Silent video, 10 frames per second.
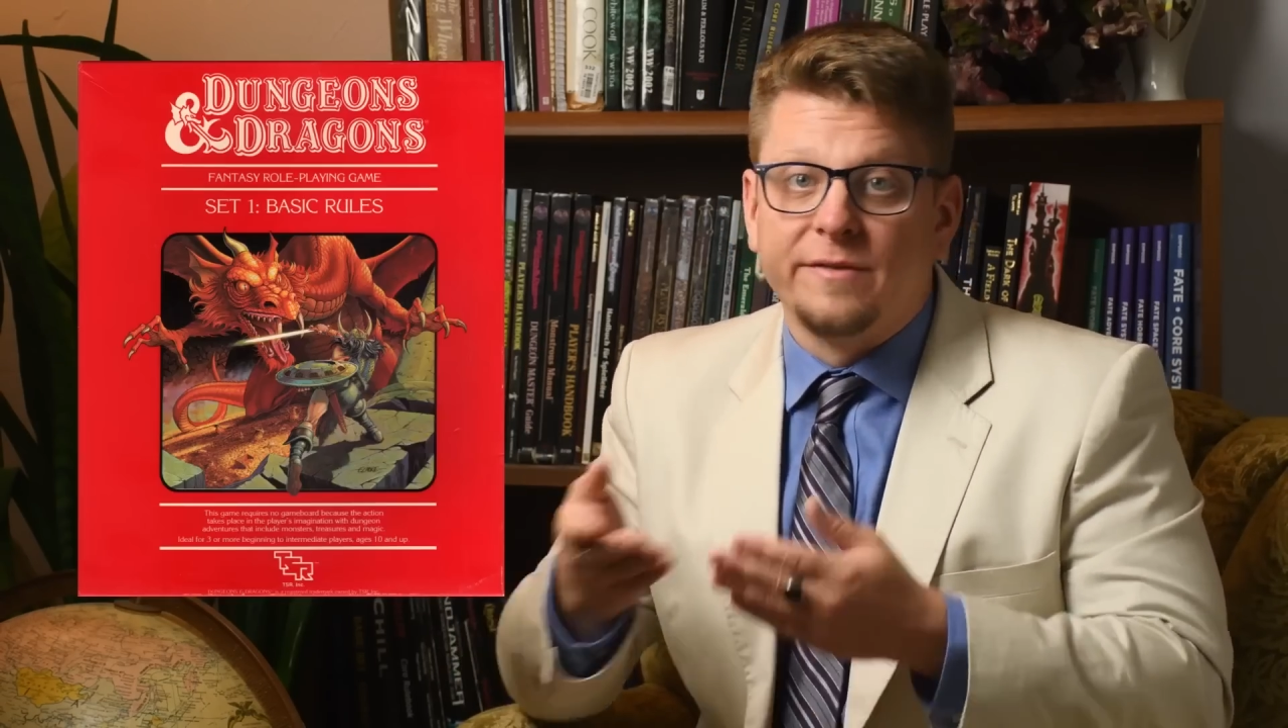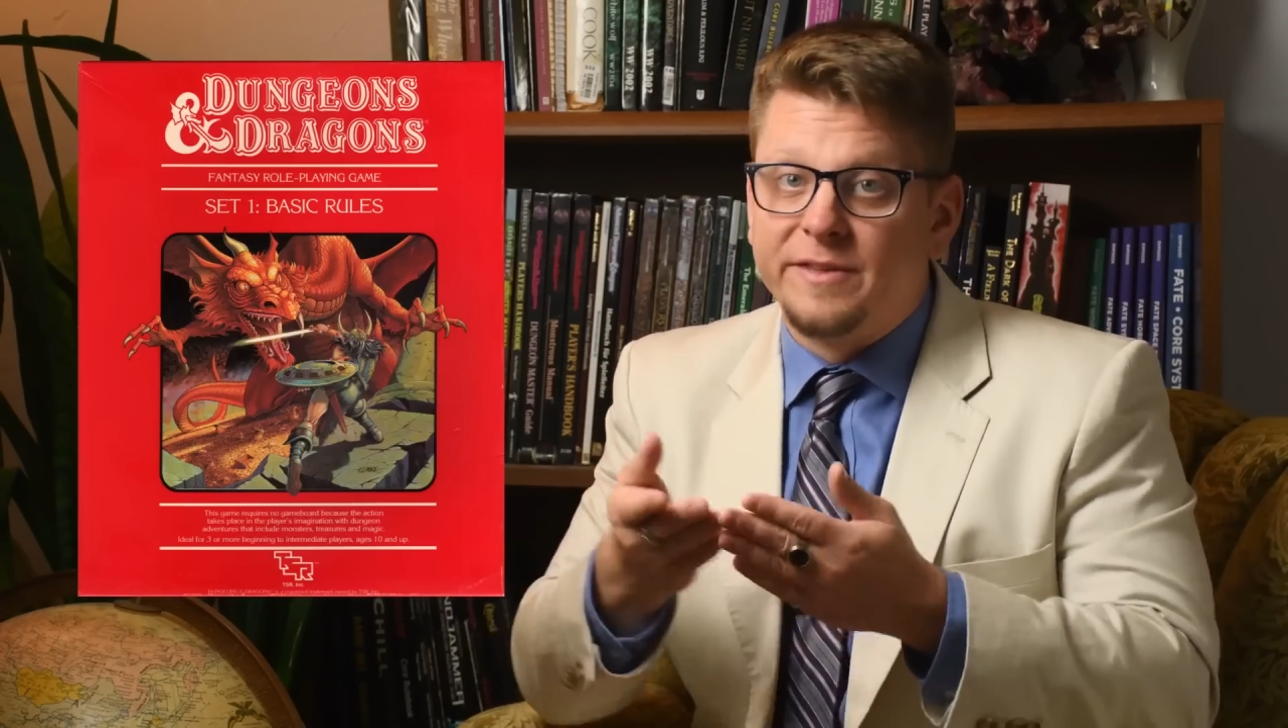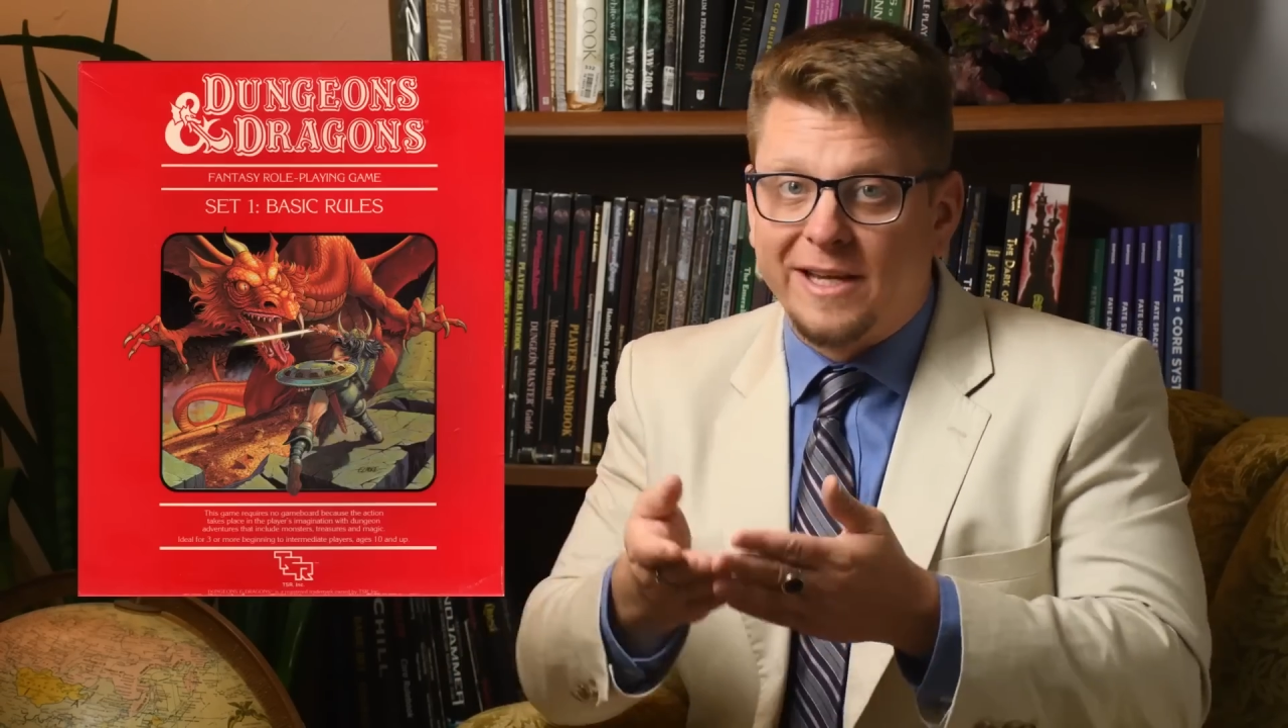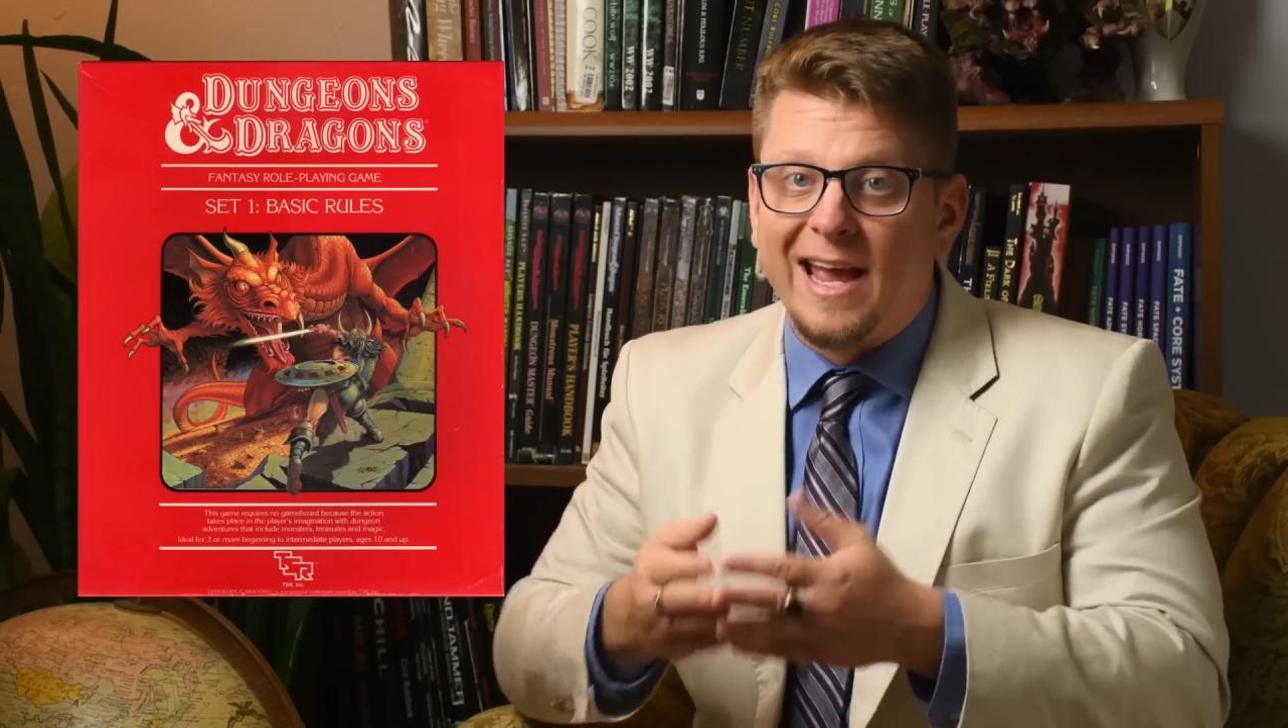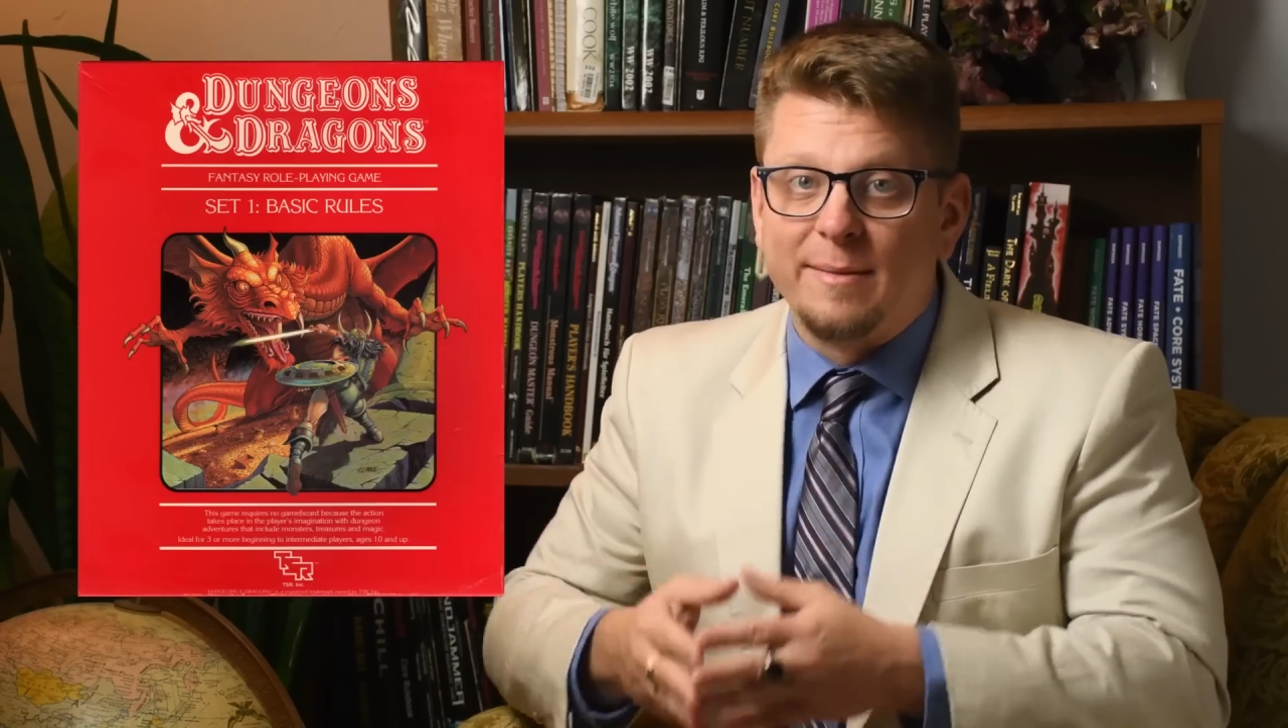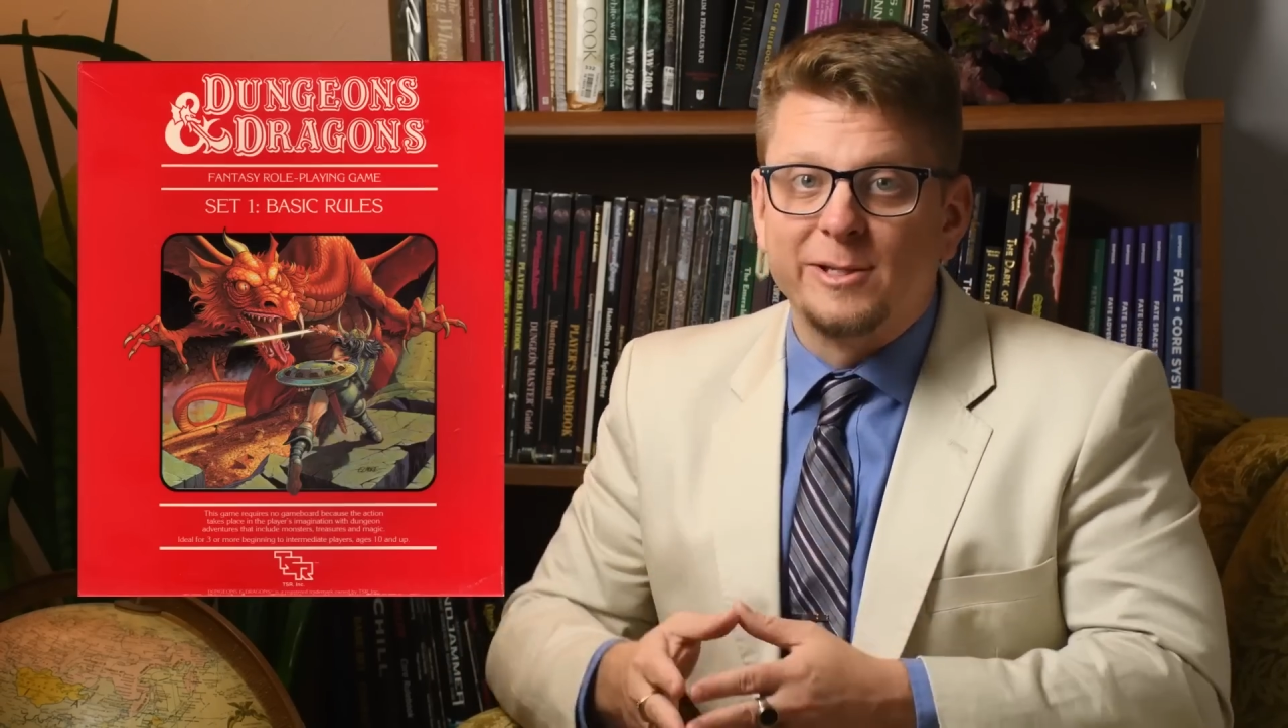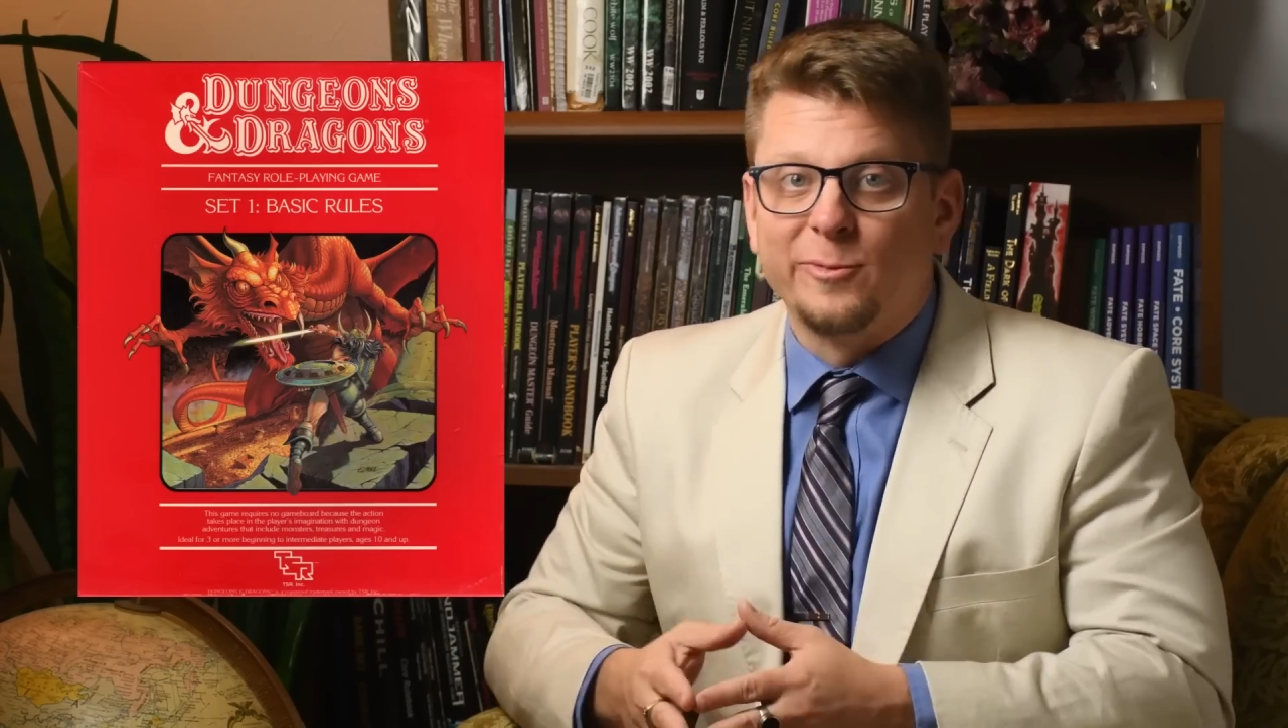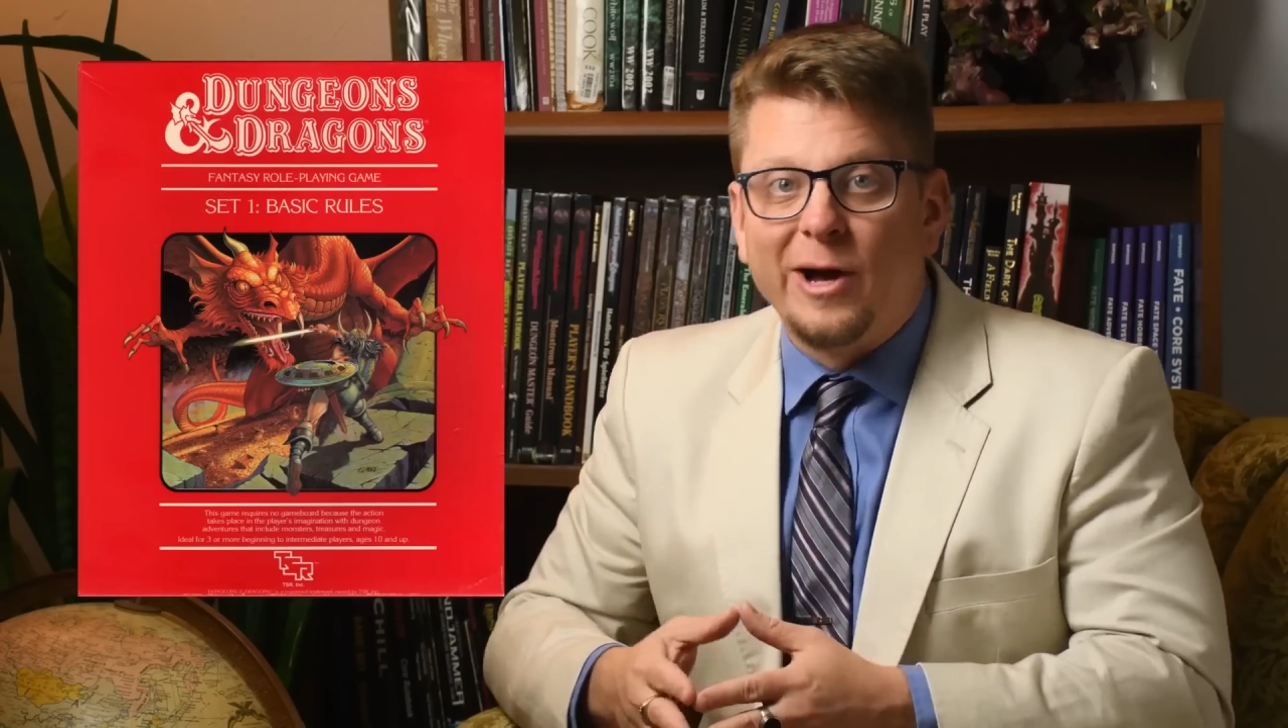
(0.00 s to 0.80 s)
of the game as